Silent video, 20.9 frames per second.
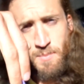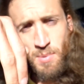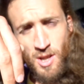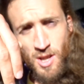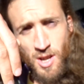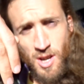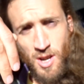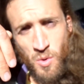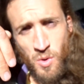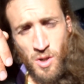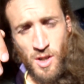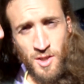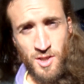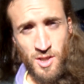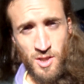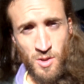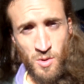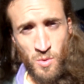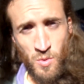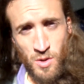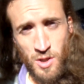below. I
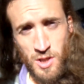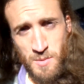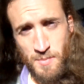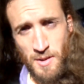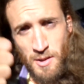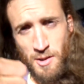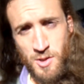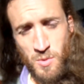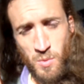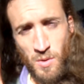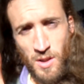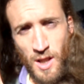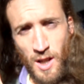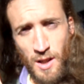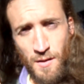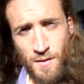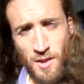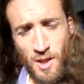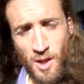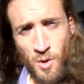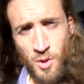do spiritual
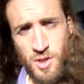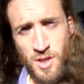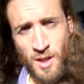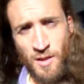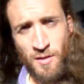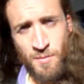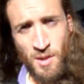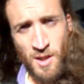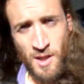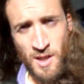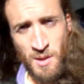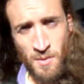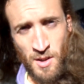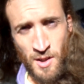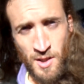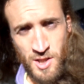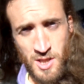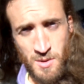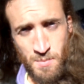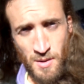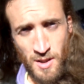life coaching of body,
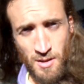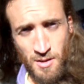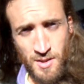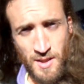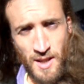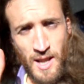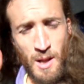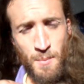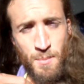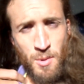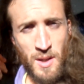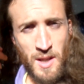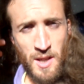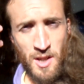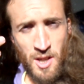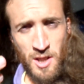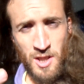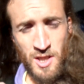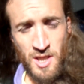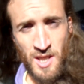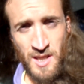mind, spirit to help you get
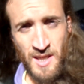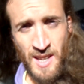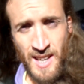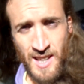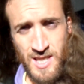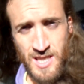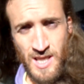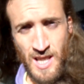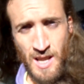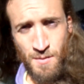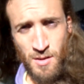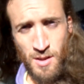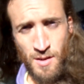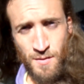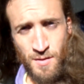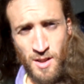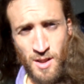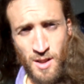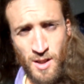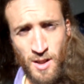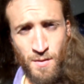on to the next level
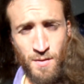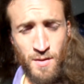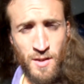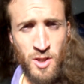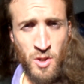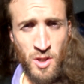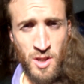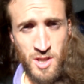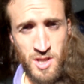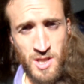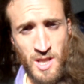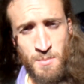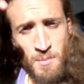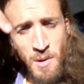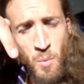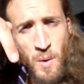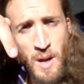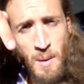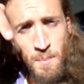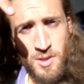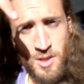of your life. And you can see my
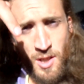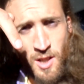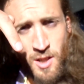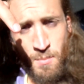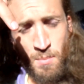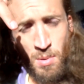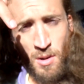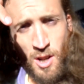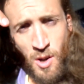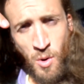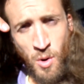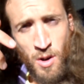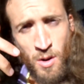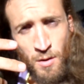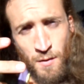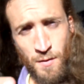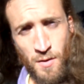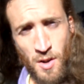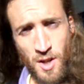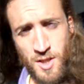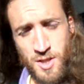website below,
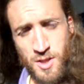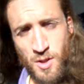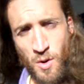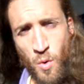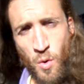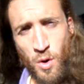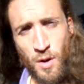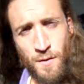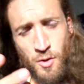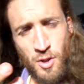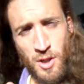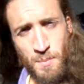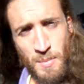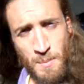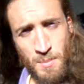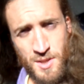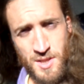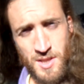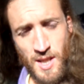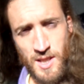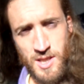ownfox.org, for other
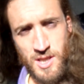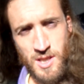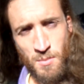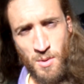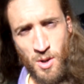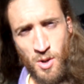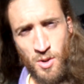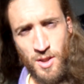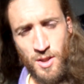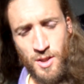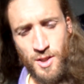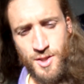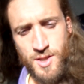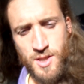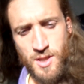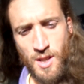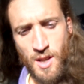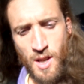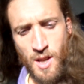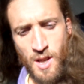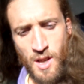people's
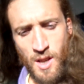testimonials.